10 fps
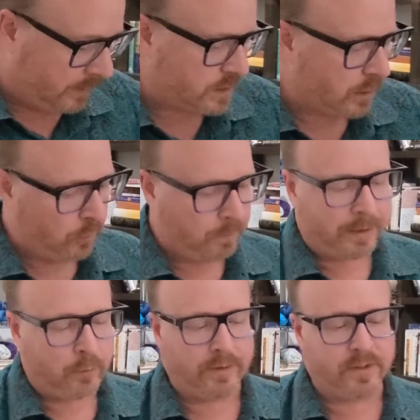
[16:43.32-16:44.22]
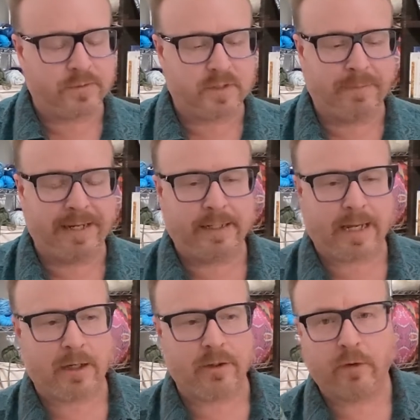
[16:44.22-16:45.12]
By the way, this was made out
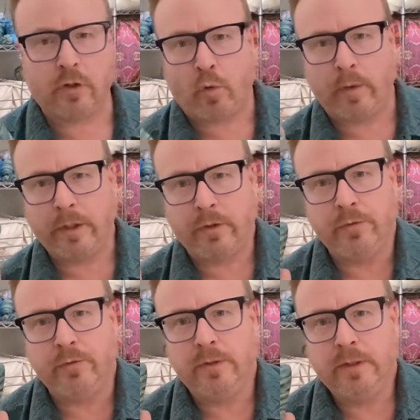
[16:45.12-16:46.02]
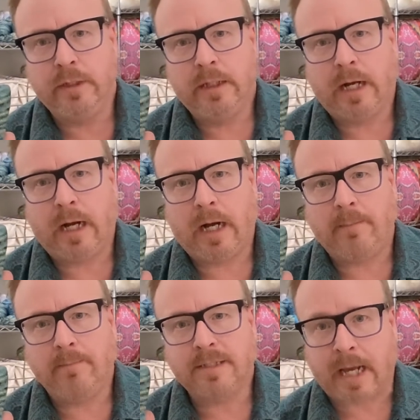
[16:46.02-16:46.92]
of a Koigu
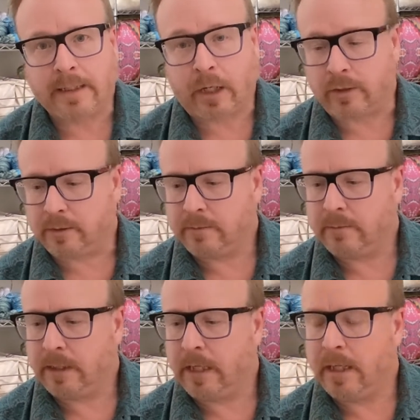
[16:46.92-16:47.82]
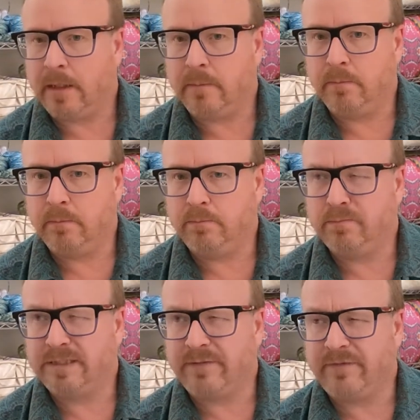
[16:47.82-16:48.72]
sock yarn.
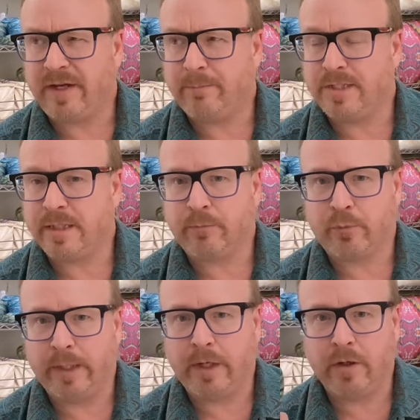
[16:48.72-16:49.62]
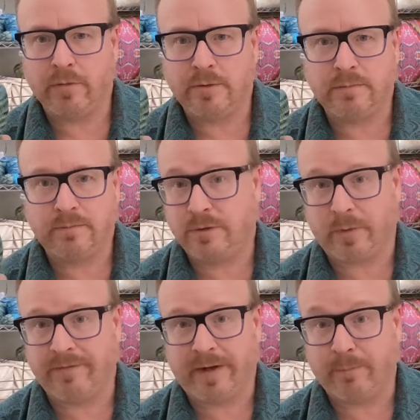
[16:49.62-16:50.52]
75% merino,
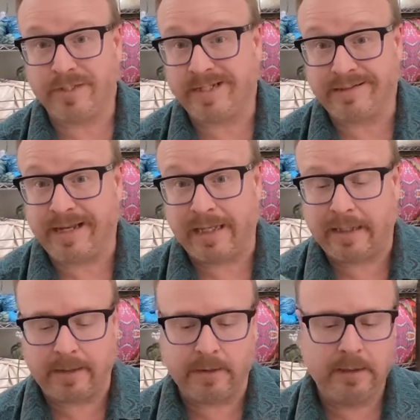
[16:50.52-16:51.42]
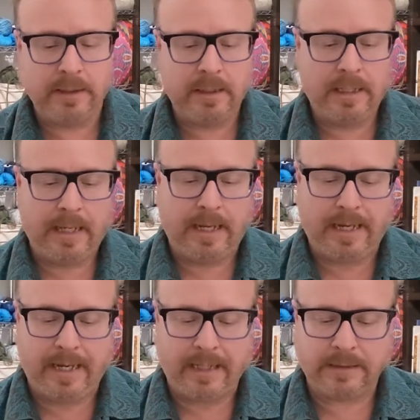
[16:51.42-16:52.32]
25% nylon.
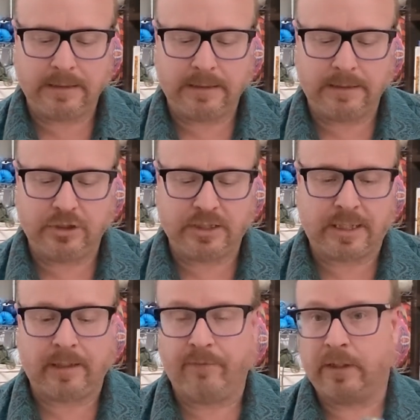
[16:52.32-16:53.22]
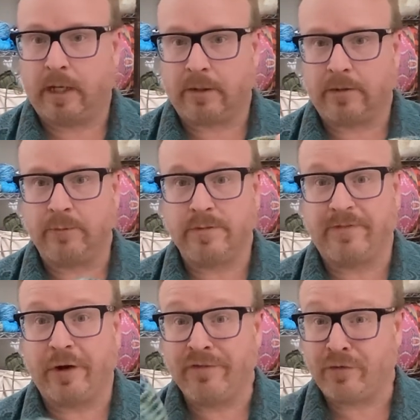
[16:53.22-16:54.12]
And I love the color. It was the
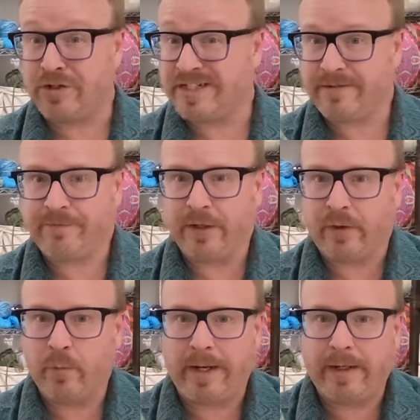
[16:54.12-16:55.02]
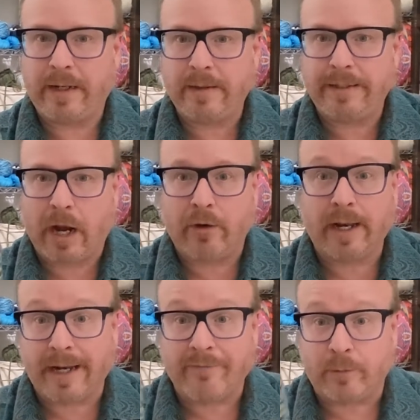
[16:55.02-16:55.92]
very first fingering weight yarn I'd
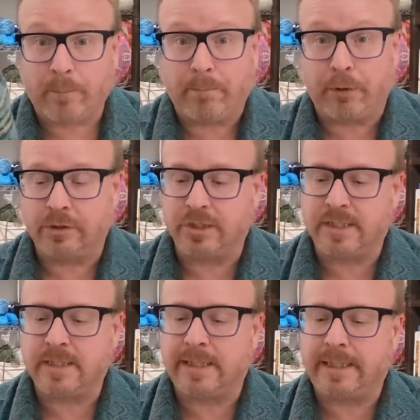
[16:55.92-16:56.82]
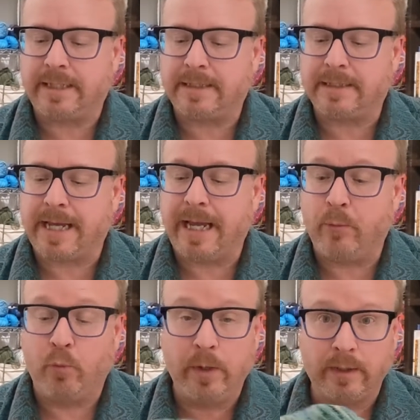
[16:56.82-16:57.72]
ever purchased, and I
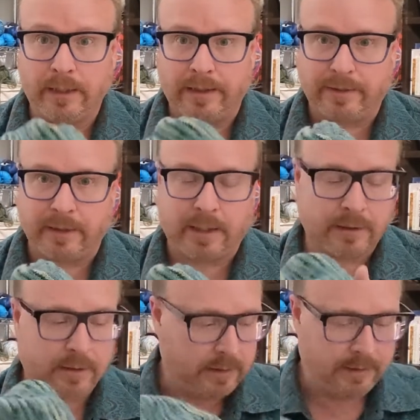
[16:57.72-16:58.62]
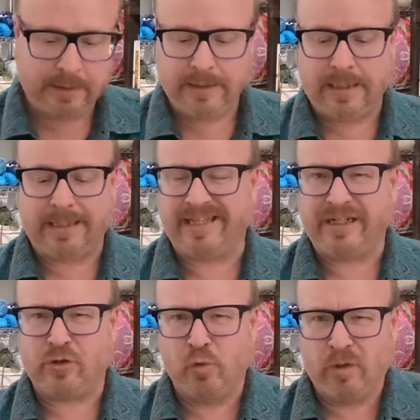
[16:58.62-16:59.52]
really like the color. I like
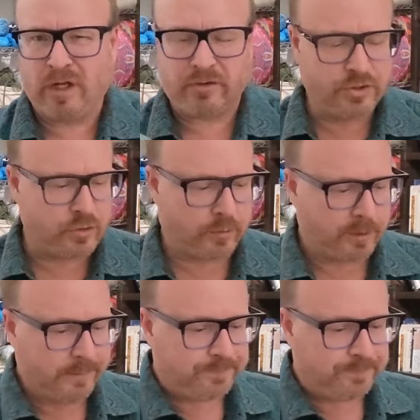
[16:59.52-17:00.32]
cool colors normally.